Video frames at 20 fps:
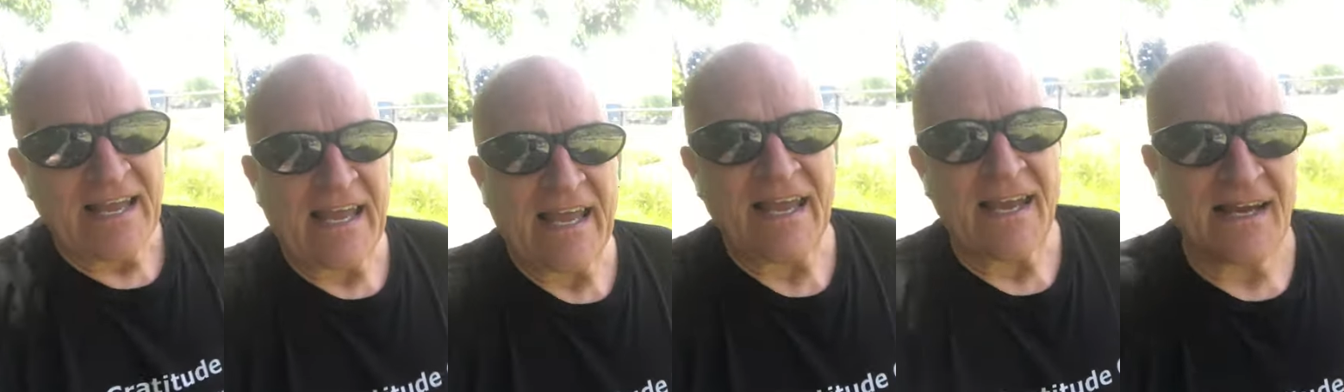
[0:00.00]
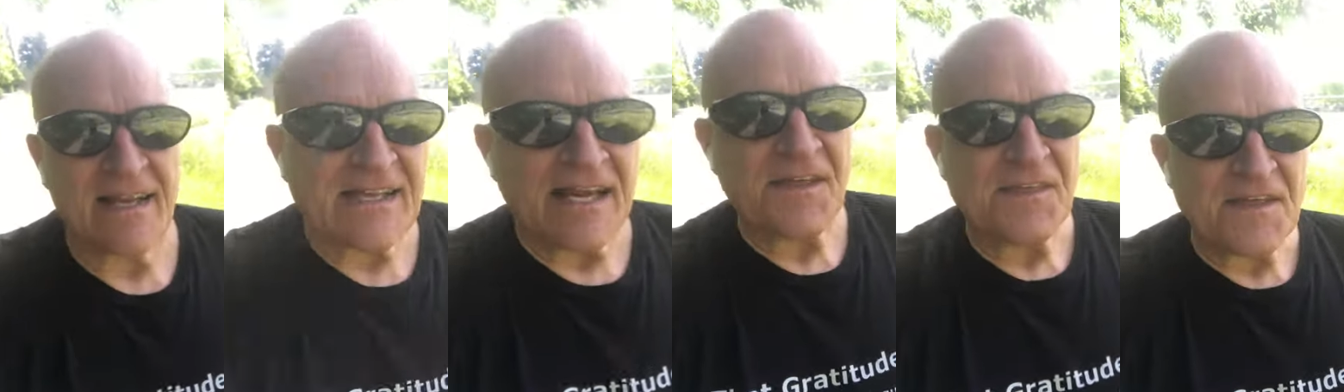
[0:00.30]

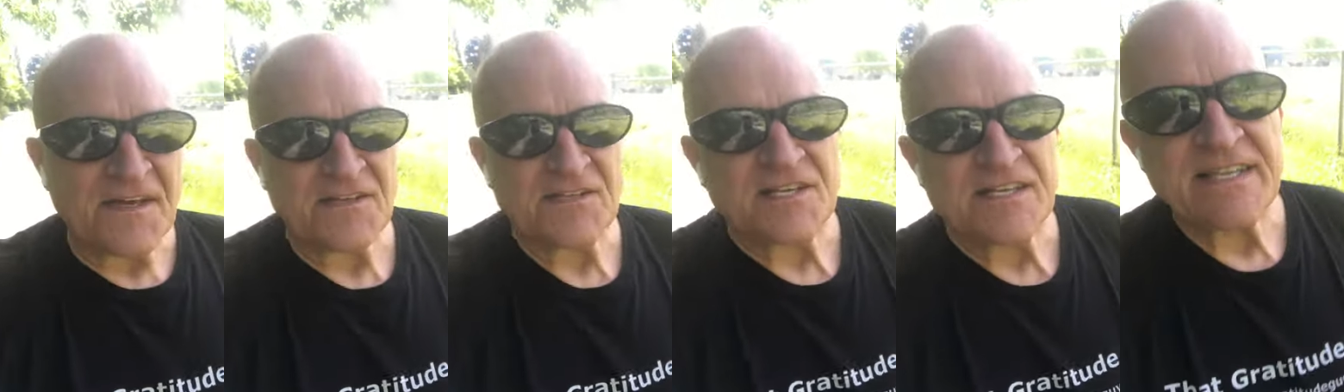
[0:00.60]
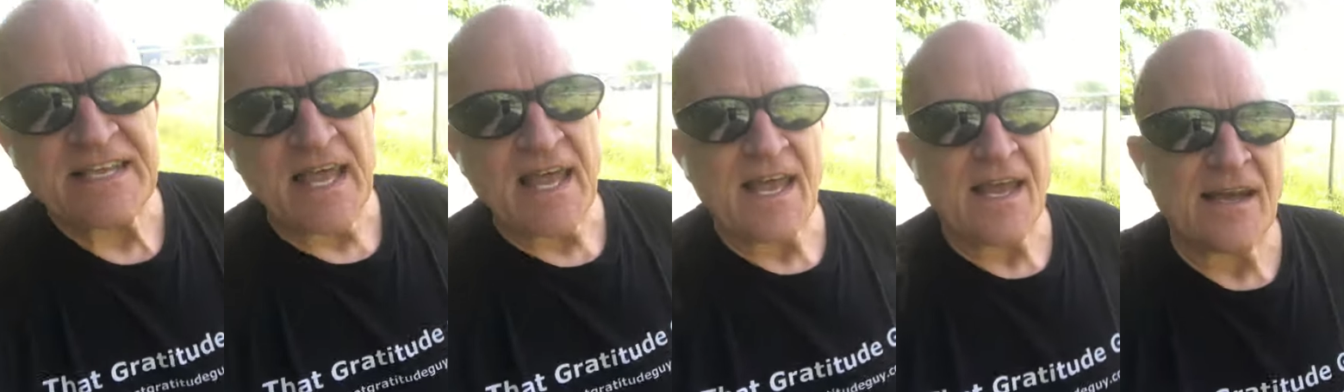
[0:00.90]
And I think
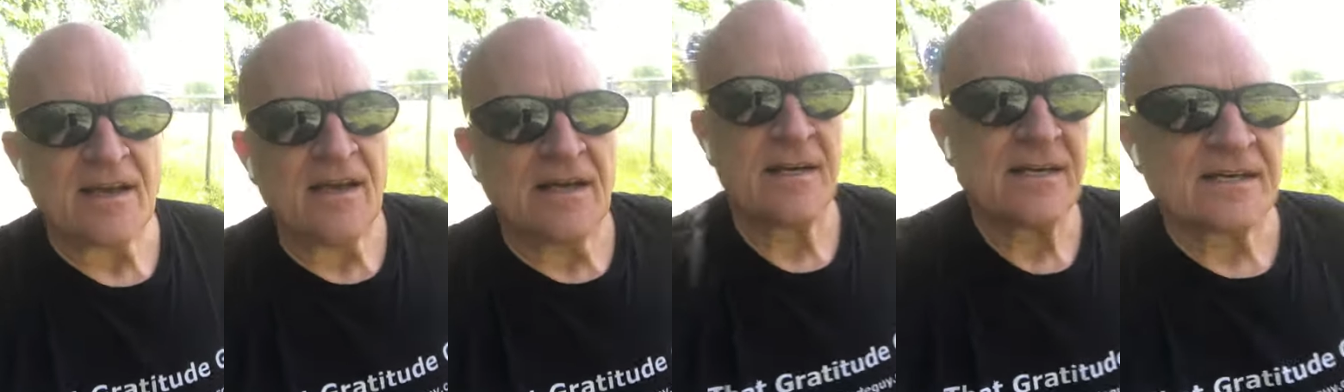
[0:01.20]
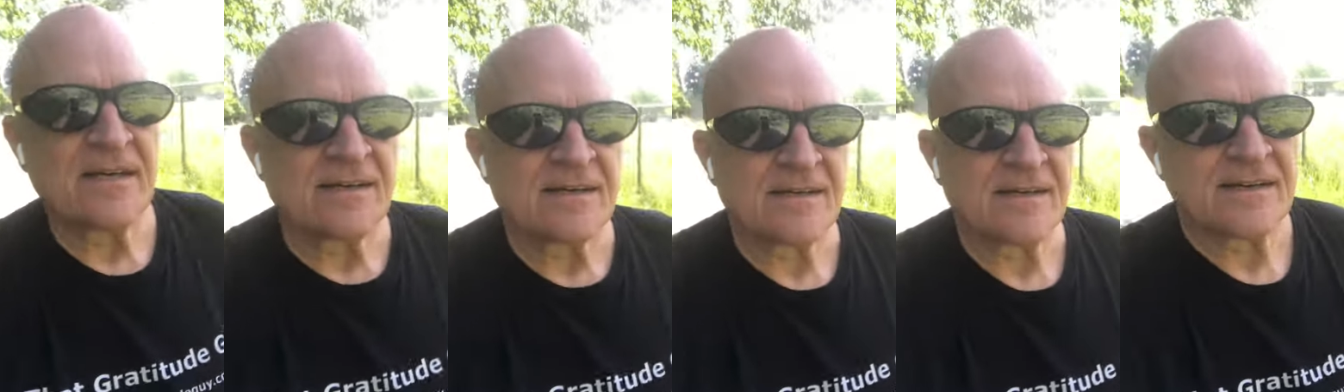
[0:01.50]
today
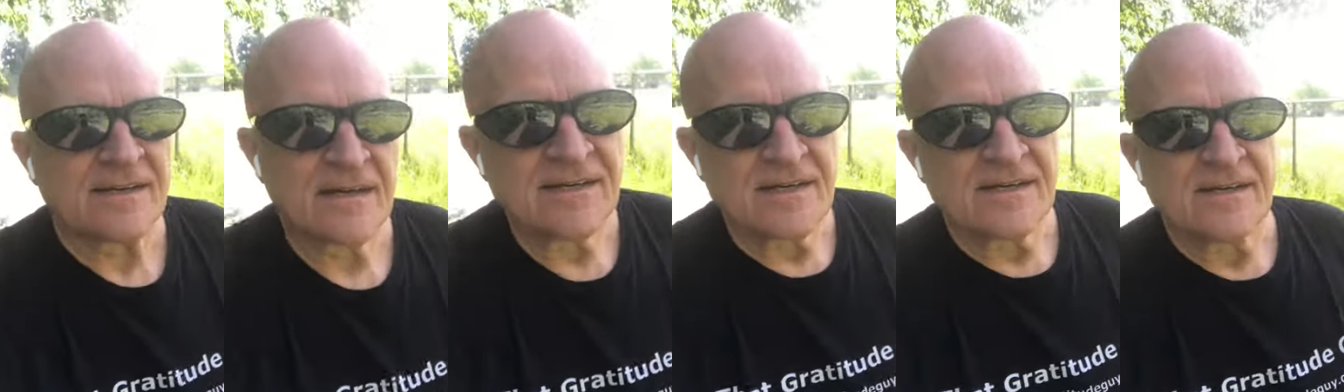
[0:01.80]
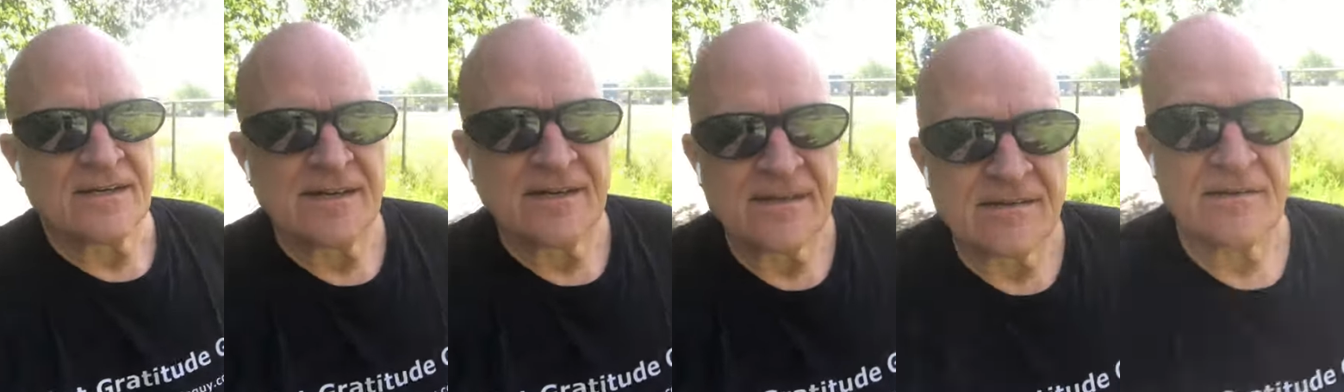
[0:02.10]

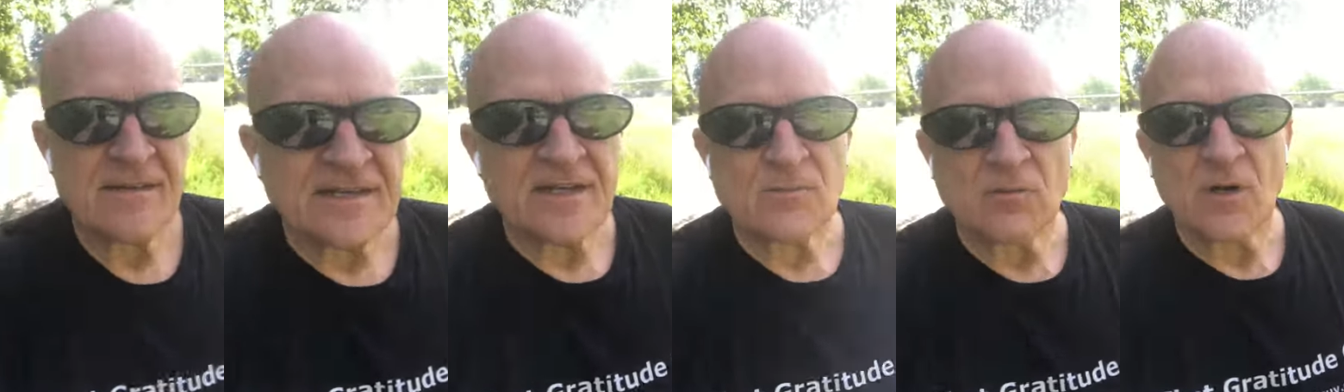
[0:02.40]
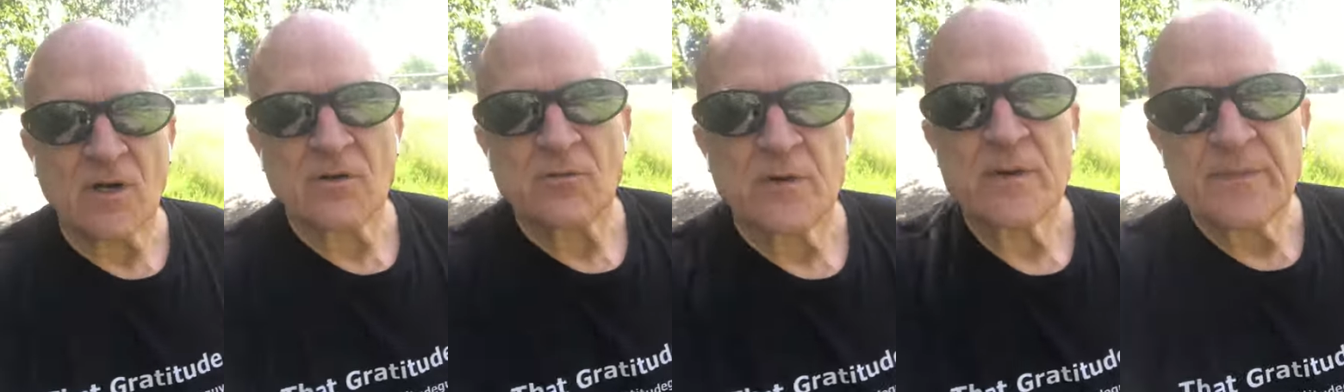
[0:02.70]
like
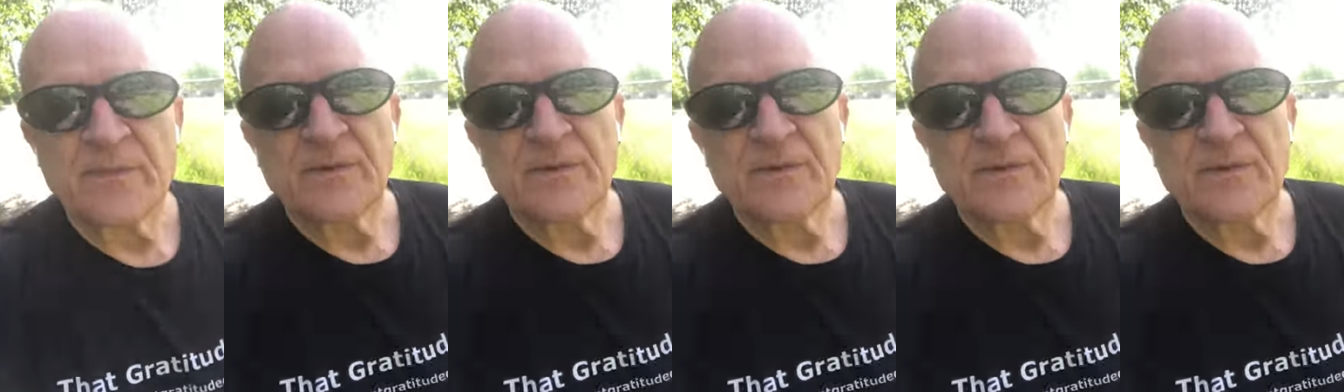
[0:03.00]
what can we